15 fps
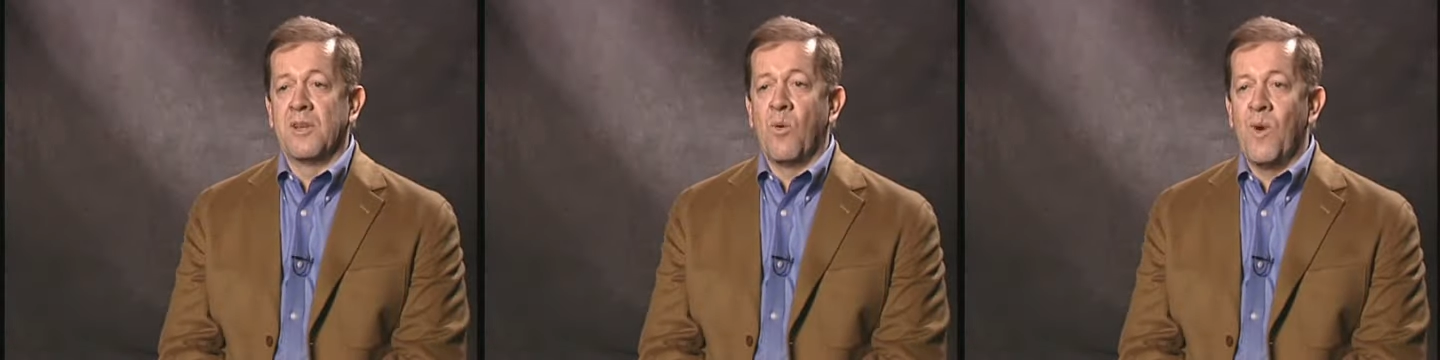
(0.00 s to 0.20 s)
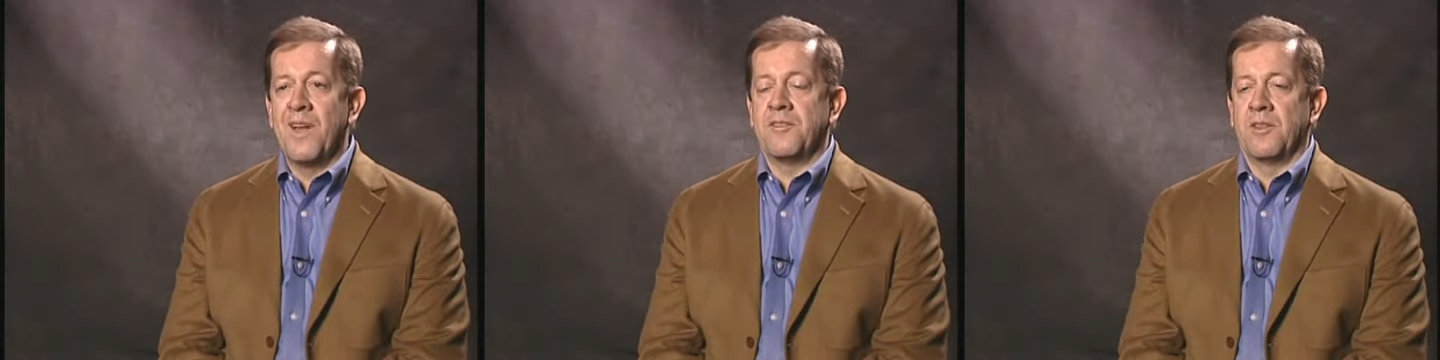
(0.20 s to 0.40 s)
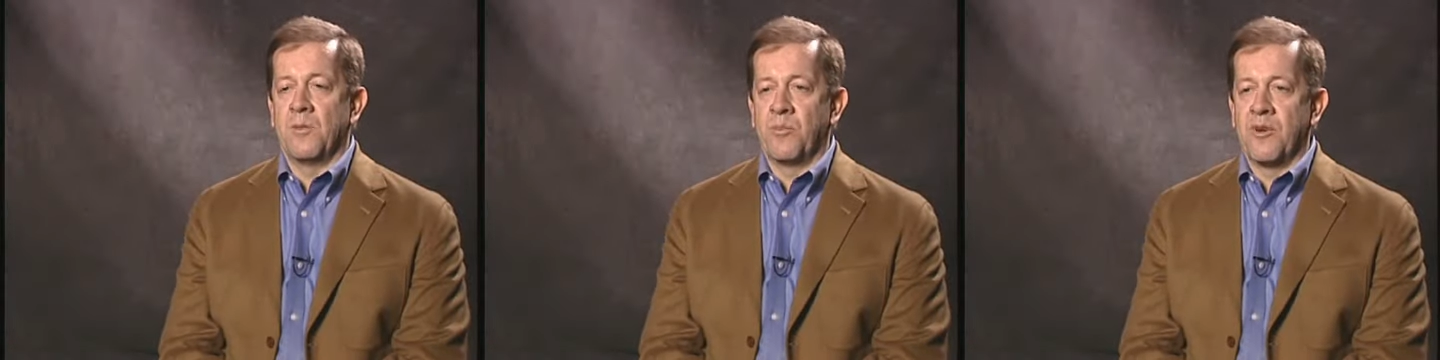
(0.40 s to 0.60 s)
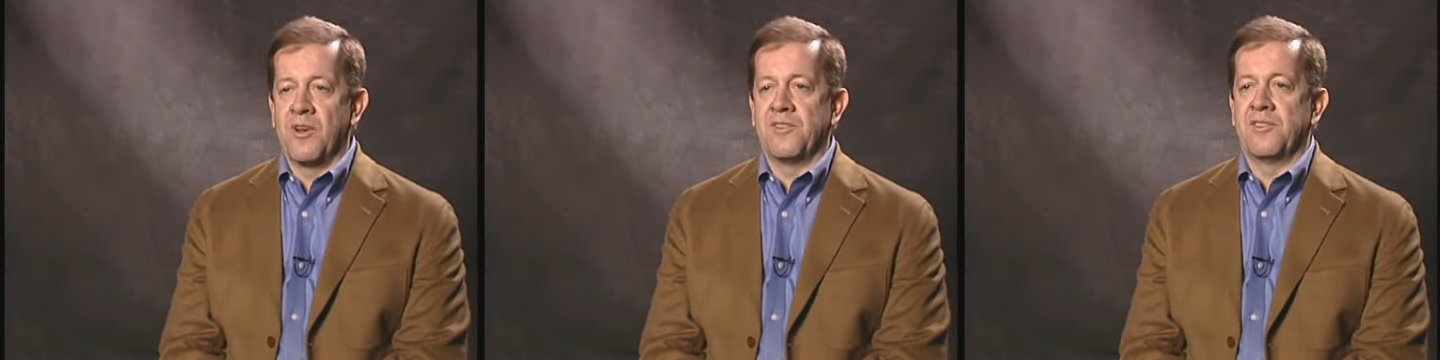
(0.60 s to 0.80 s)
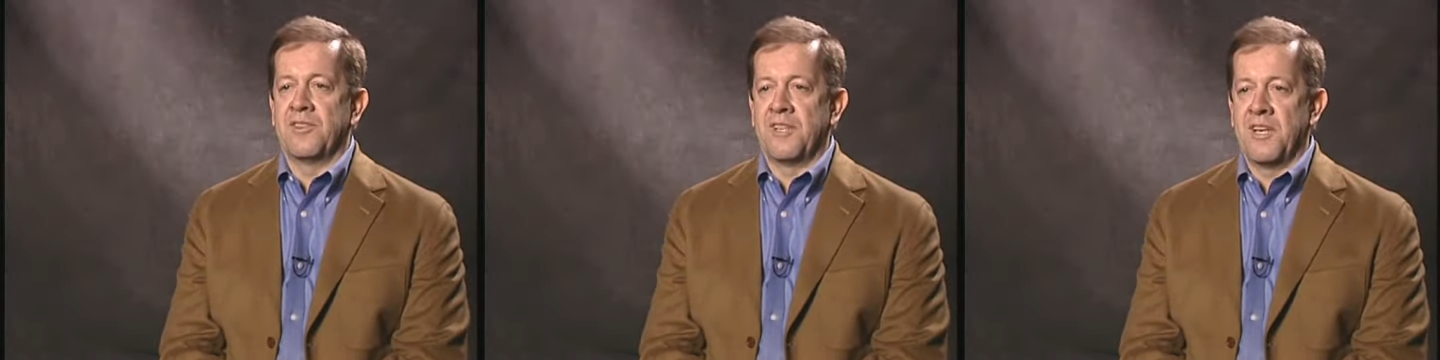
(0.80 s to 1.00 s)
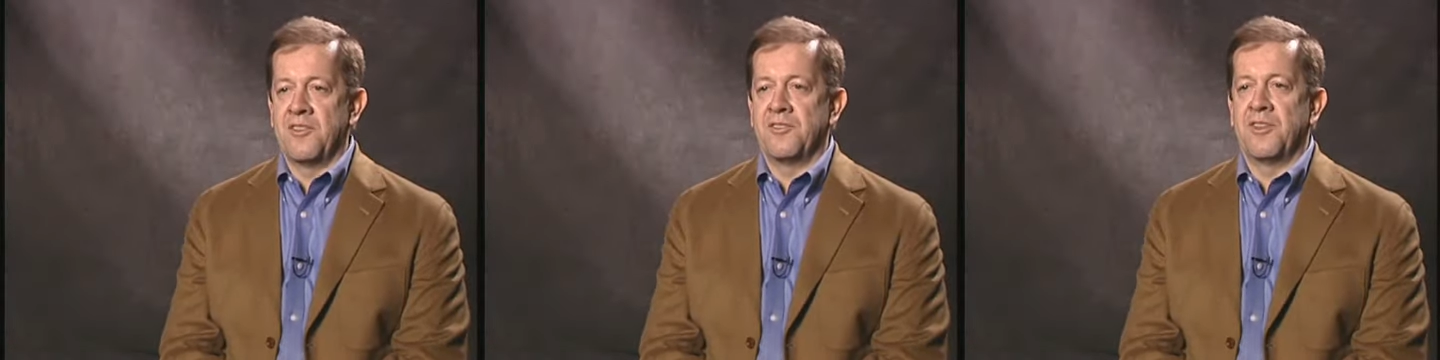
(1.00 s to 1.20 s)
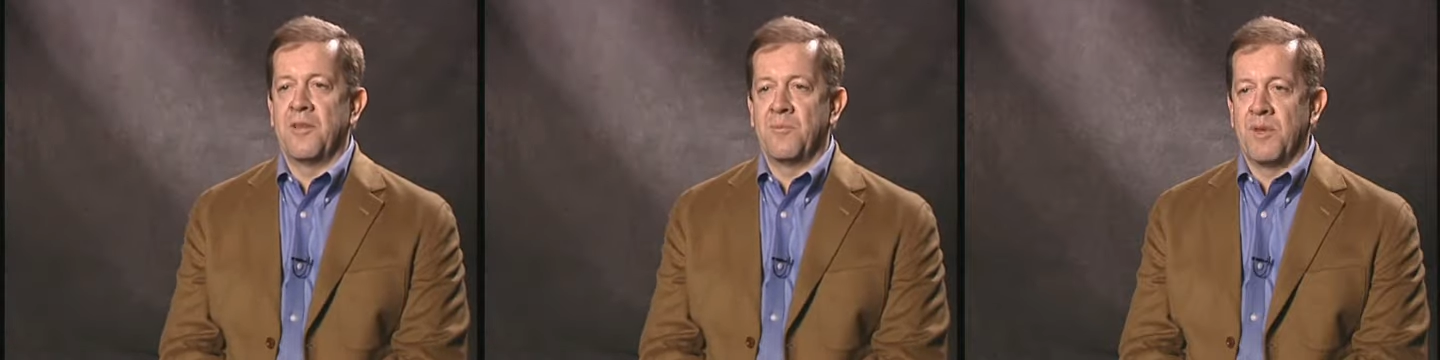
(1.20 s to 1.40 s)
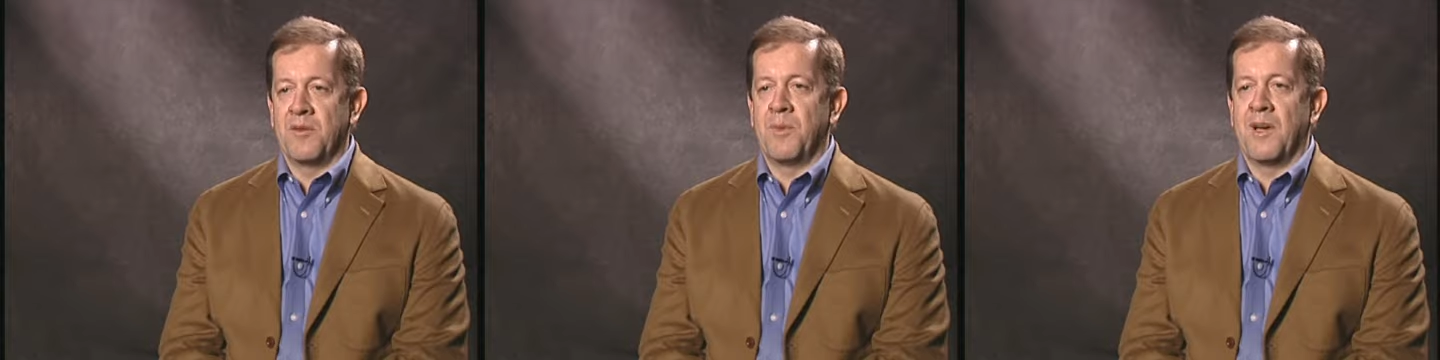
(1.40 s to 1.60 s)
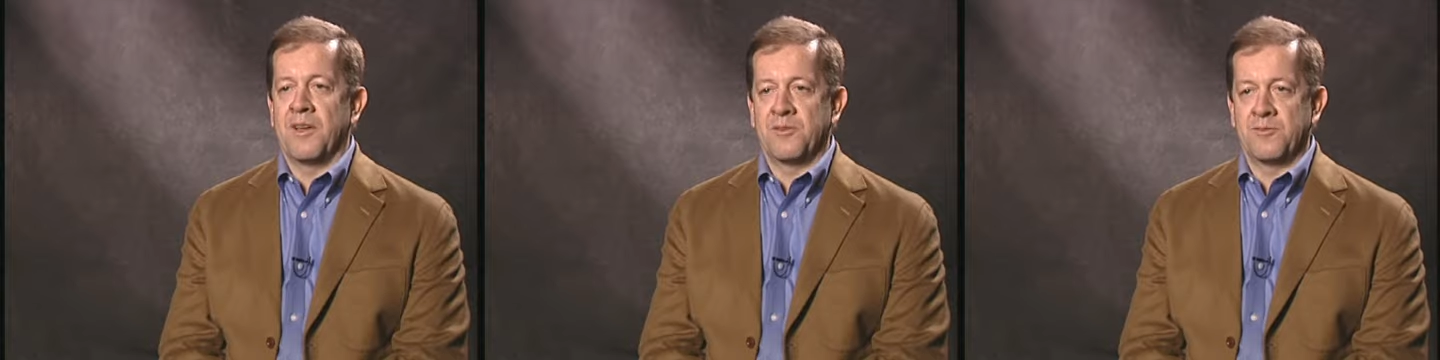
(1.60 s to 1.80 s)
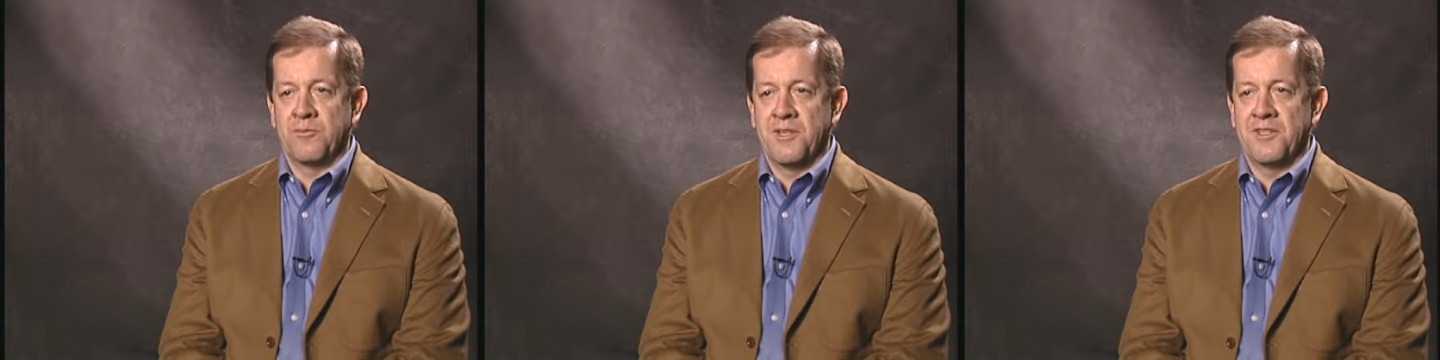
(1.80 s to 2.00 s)
went to the presentation of that big
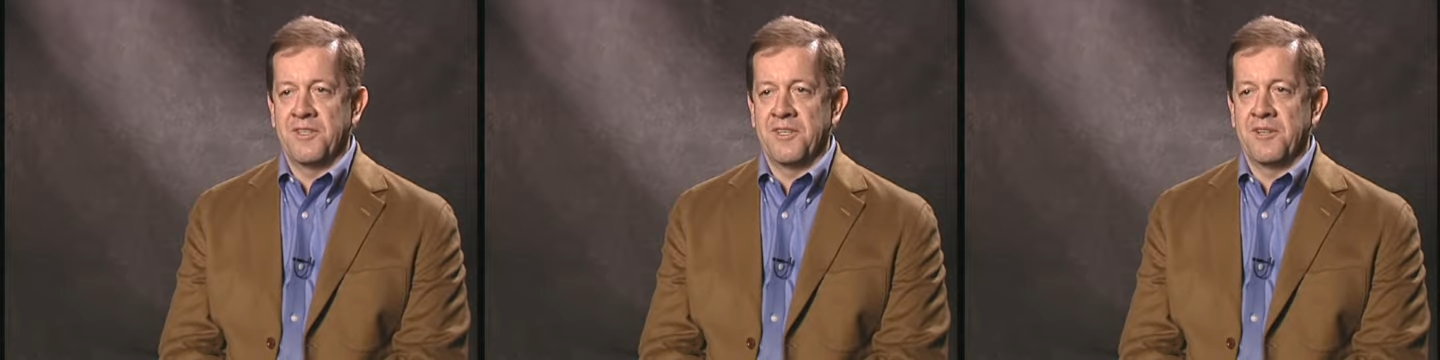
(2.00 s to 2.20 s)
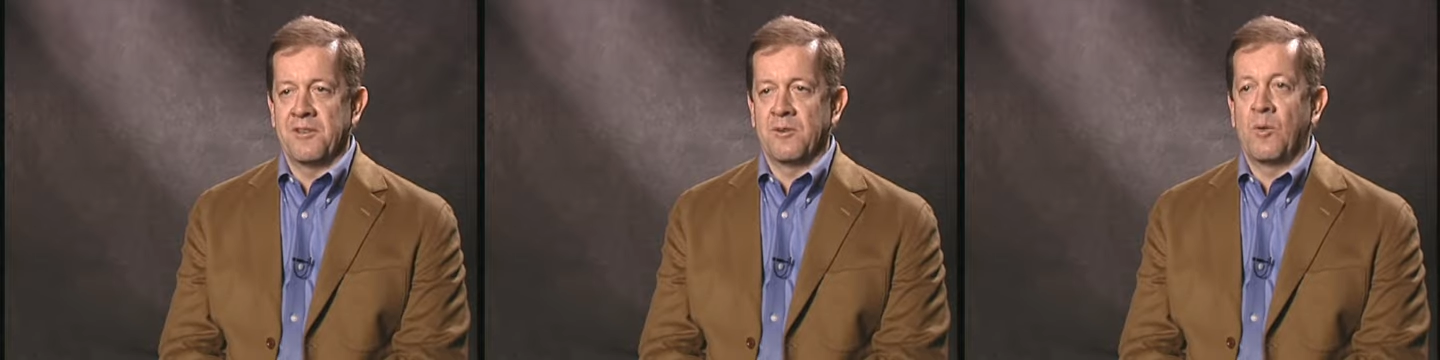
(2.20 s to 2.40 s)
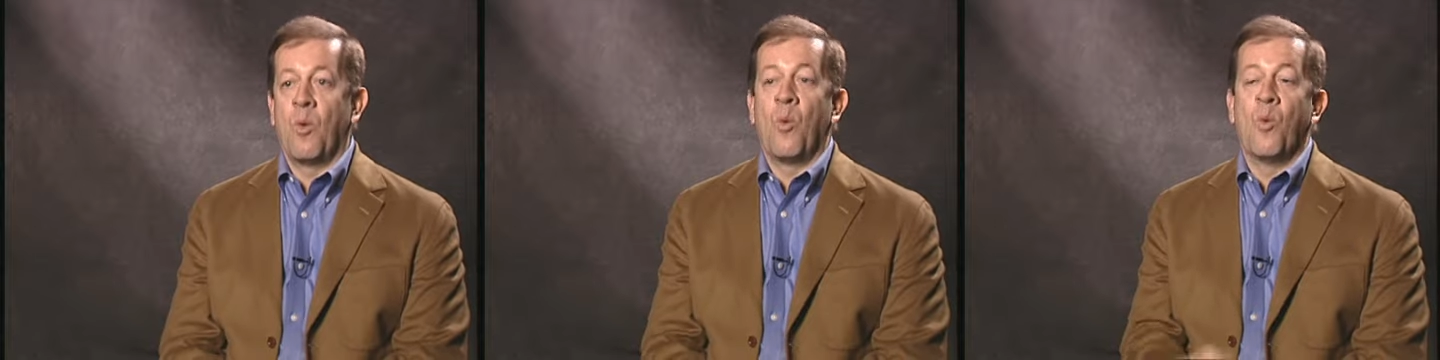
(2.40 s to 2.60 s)
box retailer